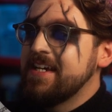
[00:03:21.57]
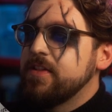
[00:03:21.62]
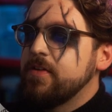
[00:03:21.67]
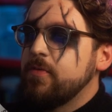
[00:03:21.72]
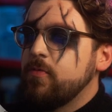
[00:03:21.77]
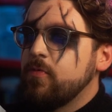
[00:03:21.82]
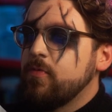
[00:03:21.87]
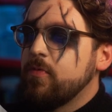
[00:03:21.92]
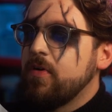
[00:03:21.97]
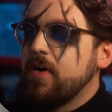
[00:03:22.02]
The
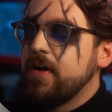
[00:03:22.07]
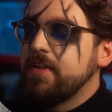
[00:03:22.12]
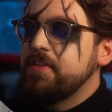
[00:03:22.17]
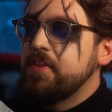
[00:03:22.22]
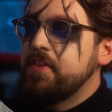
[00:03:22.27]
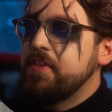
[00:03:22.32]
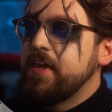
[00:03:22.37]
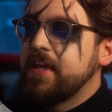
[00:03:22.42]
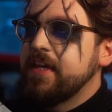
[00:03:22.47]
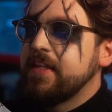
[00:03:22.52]

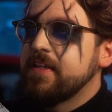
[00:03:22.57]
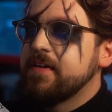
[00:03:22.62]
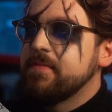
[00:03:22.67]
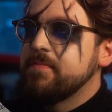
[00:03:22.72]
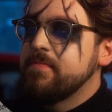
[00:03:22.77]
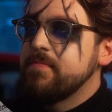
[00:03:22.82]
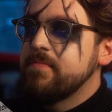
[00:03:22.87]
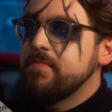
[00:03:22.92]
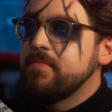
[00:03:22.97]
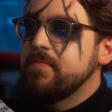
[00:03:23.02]
one thing
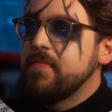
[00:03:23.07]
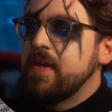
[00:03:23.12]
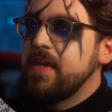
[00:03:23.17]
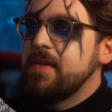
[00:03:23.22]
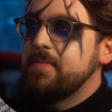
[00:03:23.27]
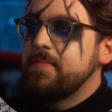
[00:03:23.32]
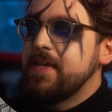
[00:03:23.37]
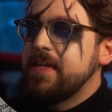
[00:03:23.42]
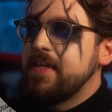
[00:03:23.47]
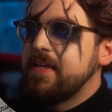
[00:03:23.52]
that
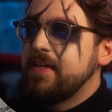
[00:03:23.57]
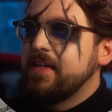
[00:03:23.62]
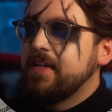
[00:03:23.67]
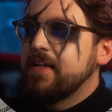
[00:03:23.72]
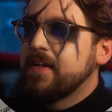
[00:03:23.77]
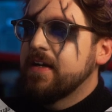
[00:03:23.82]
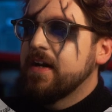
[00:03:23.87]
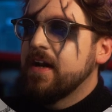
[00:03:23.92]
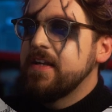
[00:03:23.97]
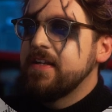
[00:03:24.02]
maybe
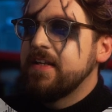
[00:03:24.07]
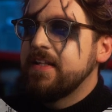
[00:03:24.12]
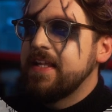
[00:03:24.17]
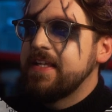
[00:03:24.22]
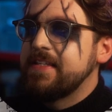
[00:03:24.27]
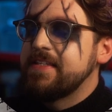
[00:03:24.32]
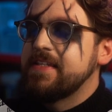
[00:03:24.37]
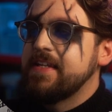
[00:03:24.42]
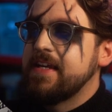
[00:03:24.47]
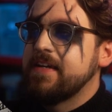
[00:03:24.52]
kind of
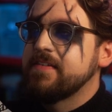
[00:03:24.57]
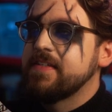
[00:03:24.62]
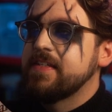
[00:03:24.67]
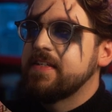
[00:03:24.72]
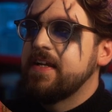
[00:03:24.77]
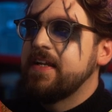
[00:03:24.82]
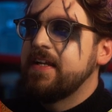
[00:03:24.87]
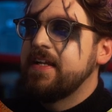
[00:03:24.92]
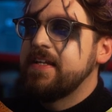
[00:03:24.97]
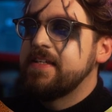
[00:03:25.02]
lets it down
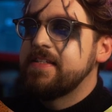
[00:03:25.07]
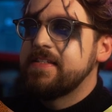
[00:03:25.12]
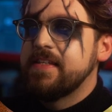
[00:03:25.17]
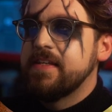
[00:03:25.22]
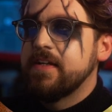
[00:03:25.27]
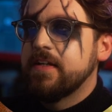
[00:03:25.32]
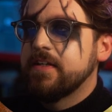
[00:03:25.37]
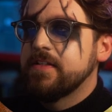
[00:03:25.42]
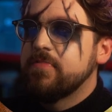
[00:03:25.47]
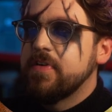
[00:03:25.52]
slightly is
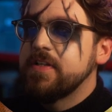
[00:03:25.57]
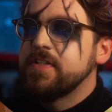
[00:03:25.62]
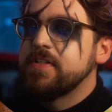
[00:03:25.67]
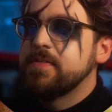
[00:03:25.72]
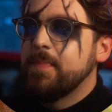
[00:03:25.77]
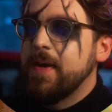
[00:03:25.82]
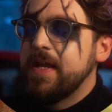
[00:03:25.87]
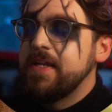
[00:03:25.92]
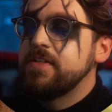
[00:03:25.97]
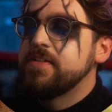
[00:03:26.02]
the
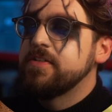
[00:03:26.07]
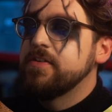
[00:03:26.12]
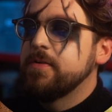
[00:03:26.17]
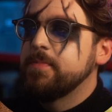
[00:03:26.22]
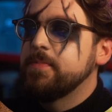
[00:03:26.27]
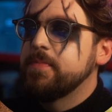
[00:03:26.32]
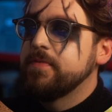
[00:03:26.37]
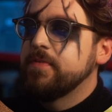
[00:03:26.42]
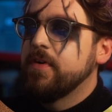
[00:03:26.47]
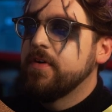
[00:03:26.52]
rushed paint
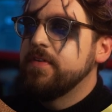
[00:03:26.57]
job